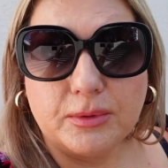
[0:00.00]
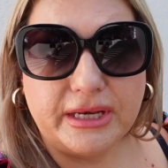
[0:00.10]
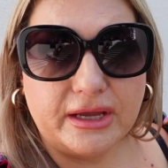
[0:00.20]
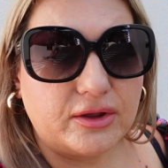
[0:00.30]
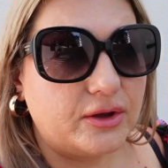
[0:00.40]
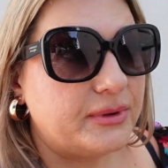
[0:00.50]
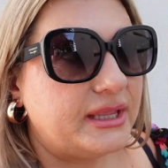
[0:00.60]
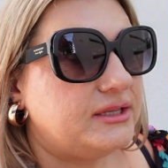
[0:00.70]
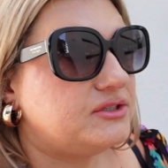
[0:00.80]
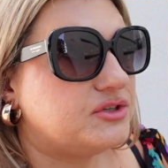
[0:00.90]
We're now going
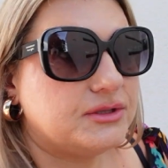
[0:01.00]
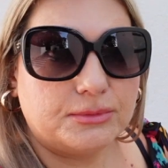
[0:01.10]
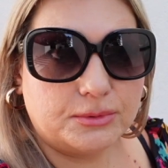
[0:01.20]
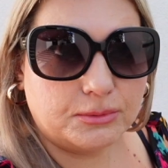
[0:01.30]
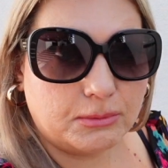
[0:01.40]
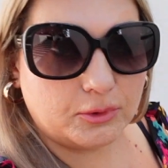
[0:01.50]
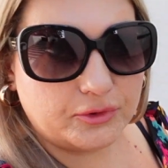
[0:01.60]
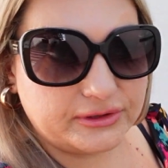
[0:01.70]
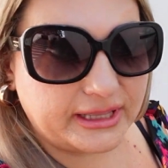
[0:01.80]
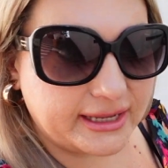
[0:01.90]
into the
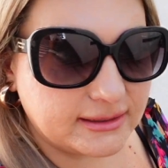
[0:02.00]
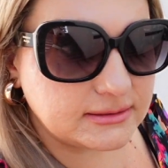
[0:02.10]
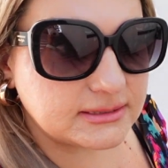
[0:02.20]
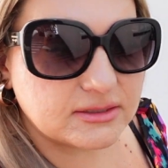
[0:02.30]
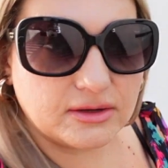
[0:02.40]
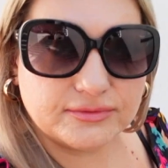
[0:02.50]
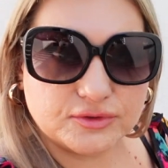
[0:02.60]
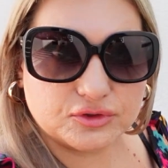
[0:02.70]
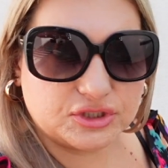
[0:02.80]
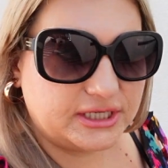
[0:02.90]
memorial house of
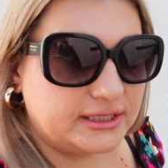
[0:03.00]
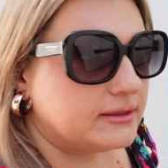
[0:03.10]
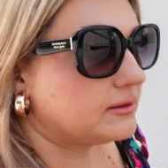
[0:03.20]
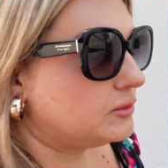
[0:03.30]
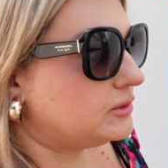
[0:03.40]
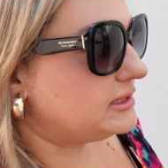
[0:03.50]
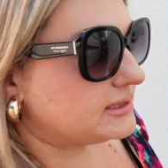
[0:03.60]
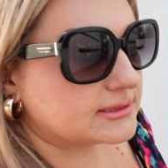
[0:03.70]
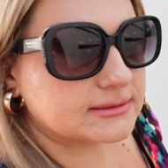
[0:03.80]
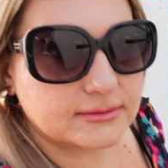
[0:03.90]
Toshe, or
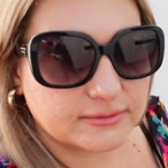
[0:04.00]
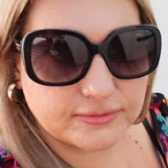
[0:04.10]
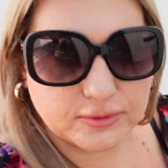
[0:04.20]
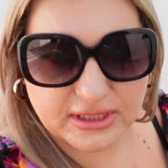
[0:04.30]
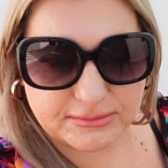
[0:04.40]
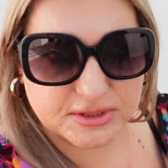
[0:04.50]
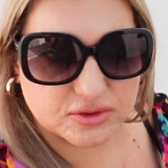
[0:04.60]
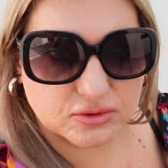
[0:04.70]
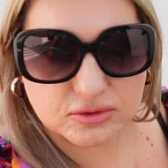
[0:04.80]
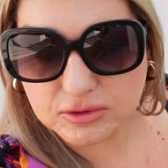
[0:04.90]
his full name is
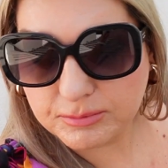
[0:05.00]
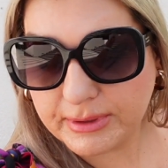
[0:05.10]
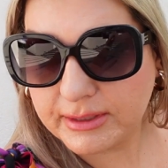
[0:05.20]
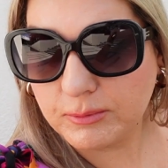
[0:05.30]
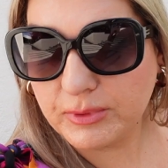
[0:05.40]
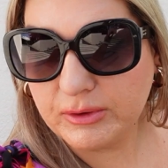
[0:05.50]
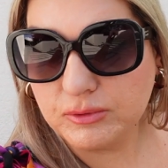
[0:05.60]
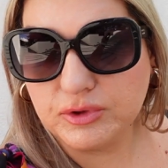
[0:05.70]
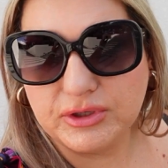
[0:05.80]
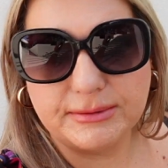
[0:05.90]
Tudor, but we
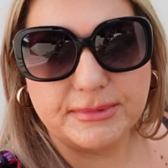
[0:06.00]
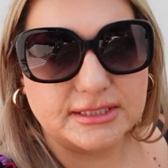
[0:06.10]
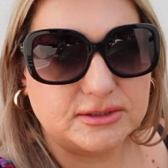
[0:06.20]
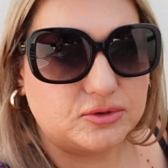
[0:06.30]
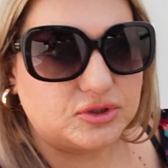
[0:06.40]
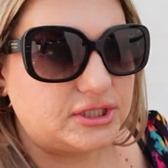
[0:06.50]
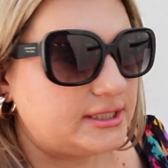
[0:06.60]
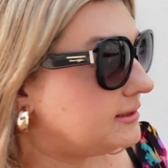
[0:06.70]
all knew him as Toshe.